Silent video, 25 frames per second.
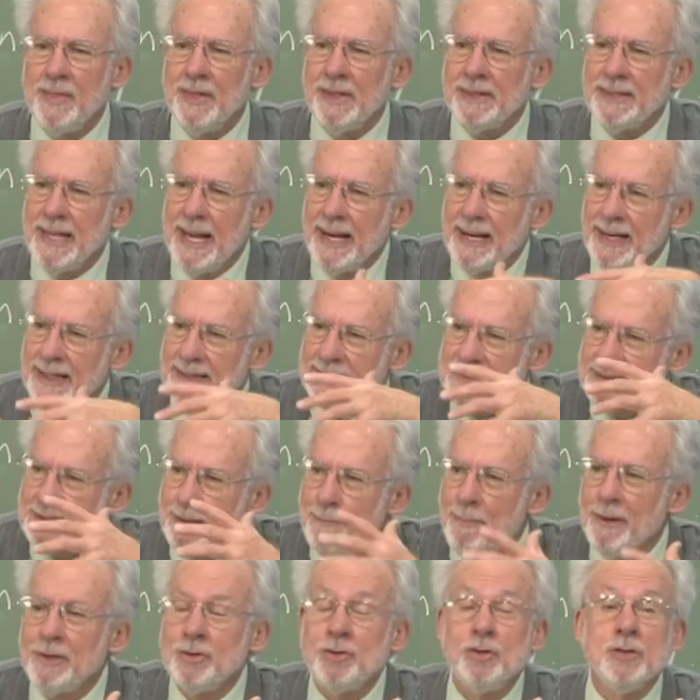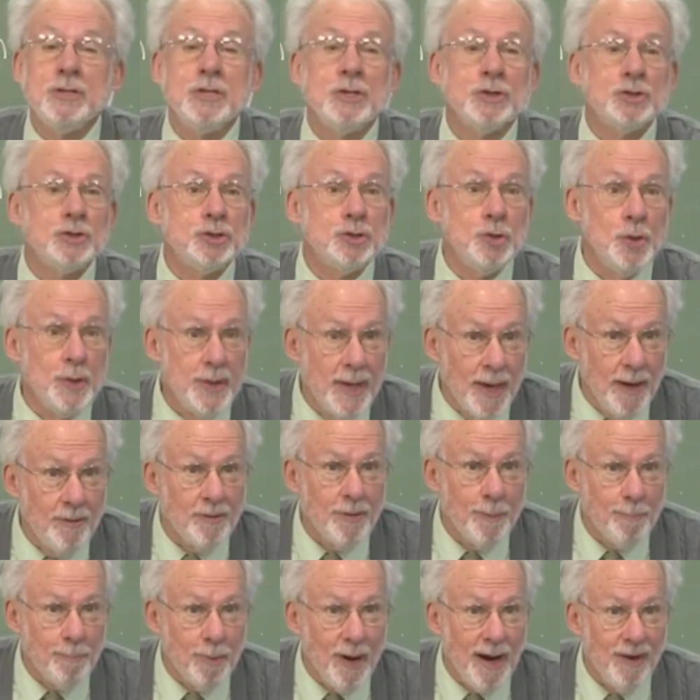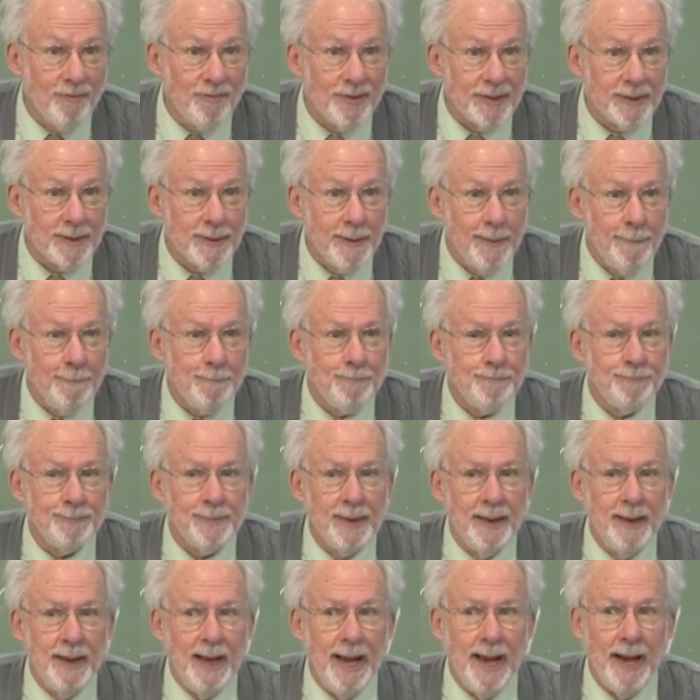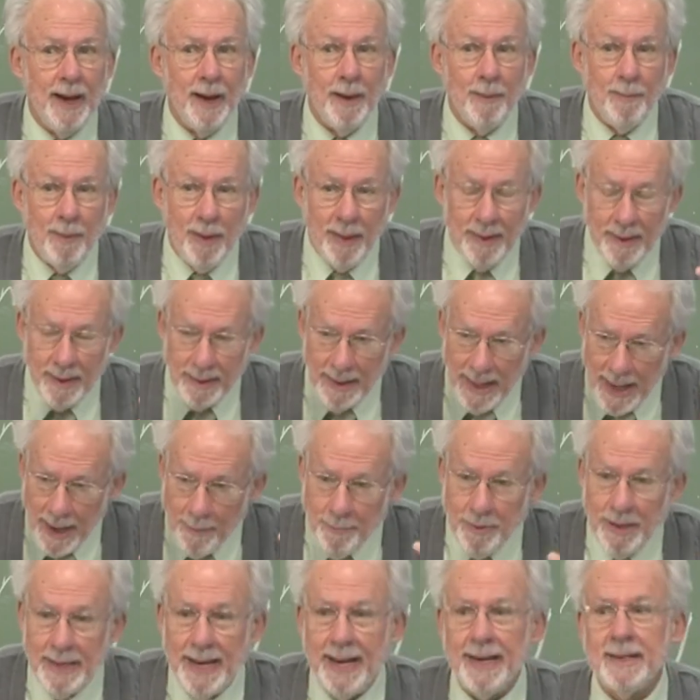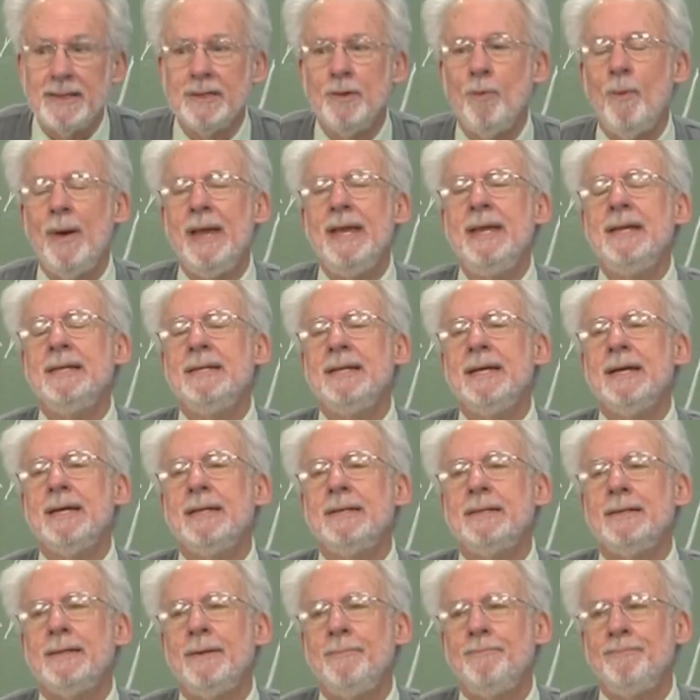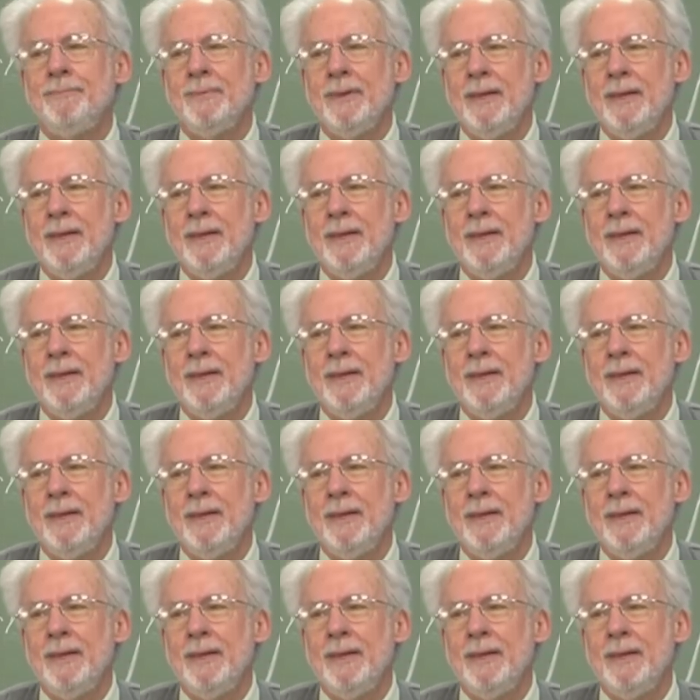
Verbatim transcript: so that they can submit to the sunnah of the Prophet, uh, emulate the way he did.